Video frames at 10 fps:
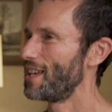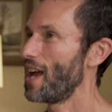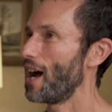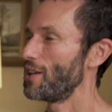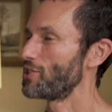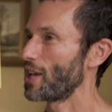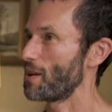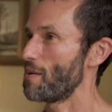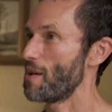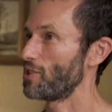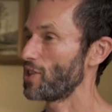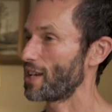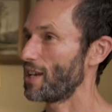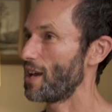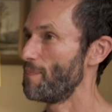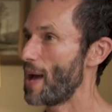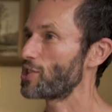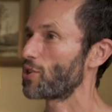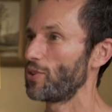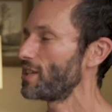yeah, it's like it's like a
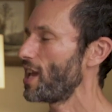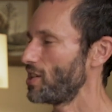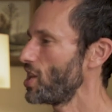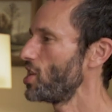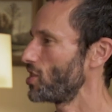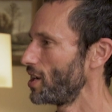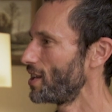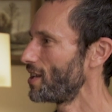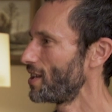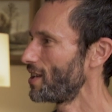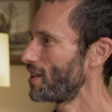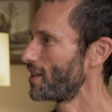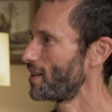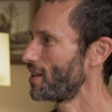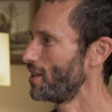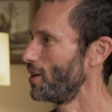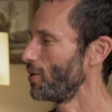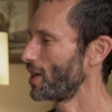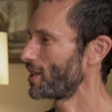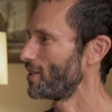magical incantation, you
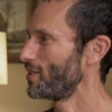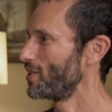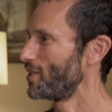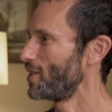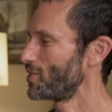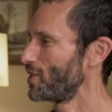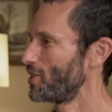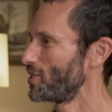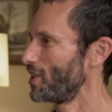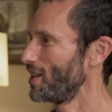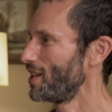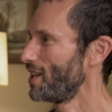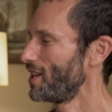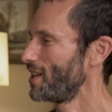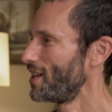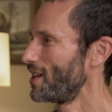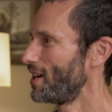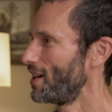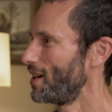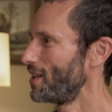know, like it's it's a
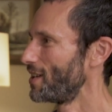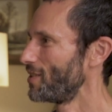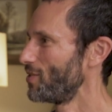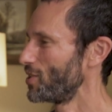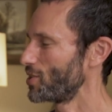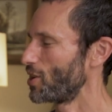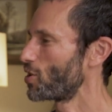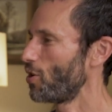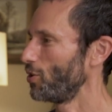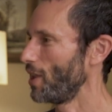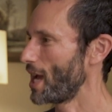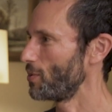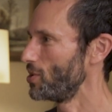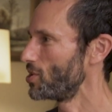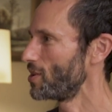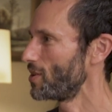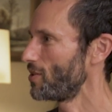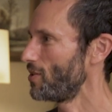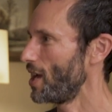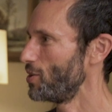uh, this occult language
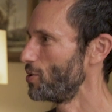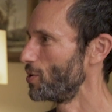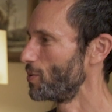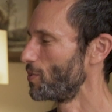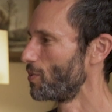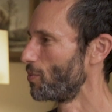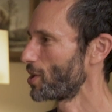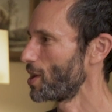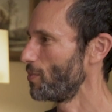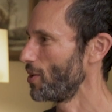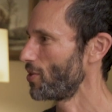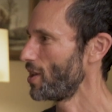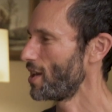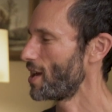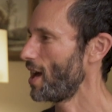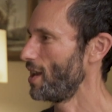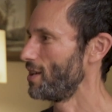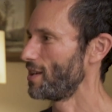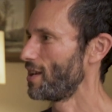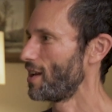that you're working with,
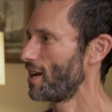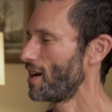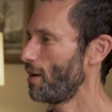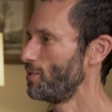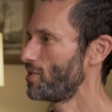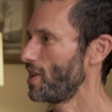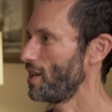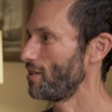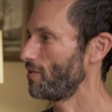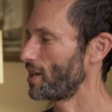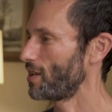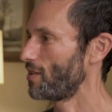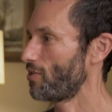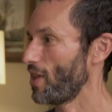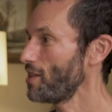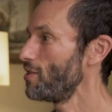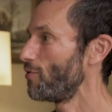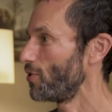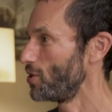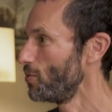and I would say like thank you
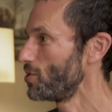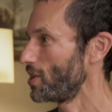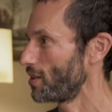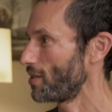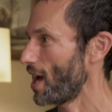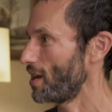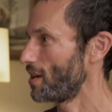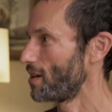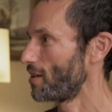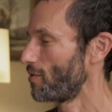for using that